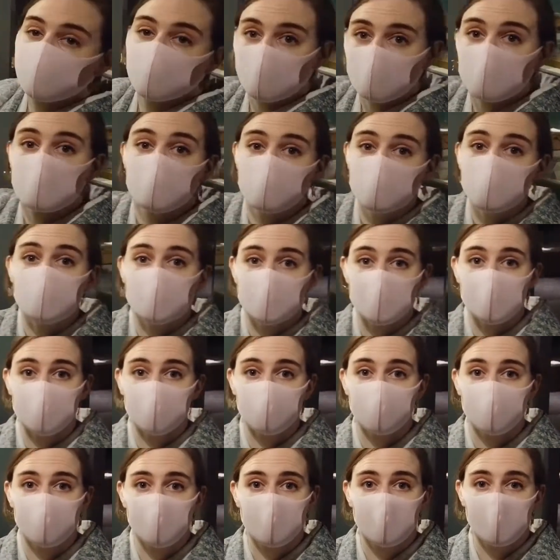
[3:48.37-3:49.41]
for the museum.
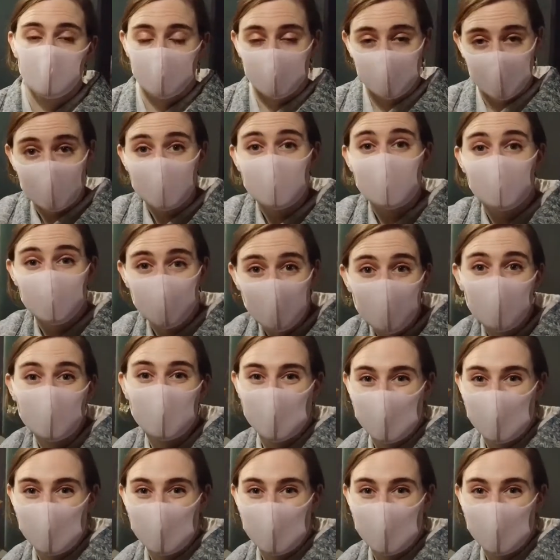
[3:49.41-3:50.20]
Like these are the